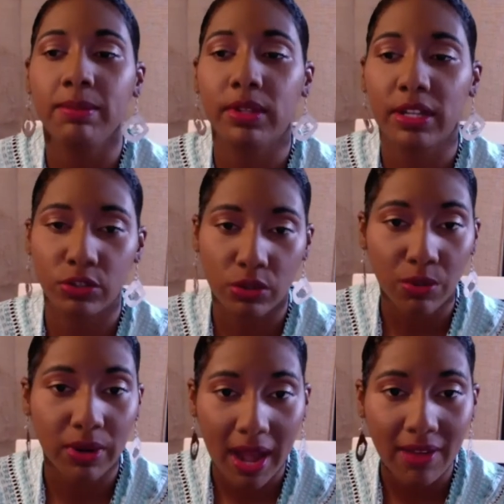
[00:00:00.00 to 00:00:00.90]
that don't
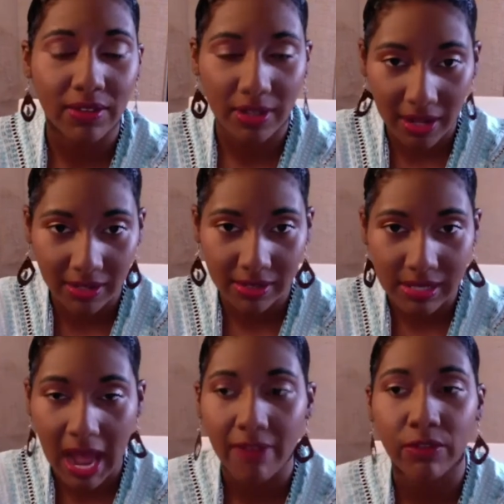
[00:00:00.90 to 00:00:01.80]
have guns
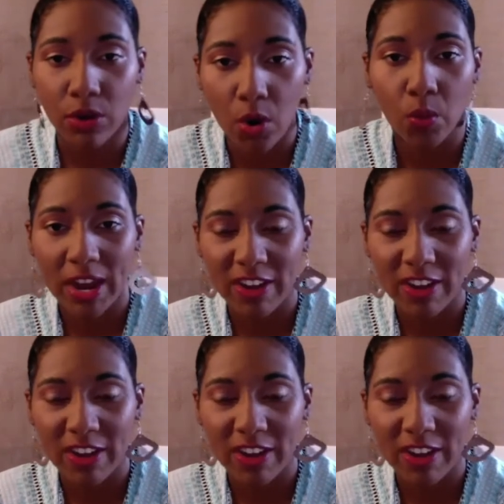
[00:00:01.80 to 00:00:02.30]
have no way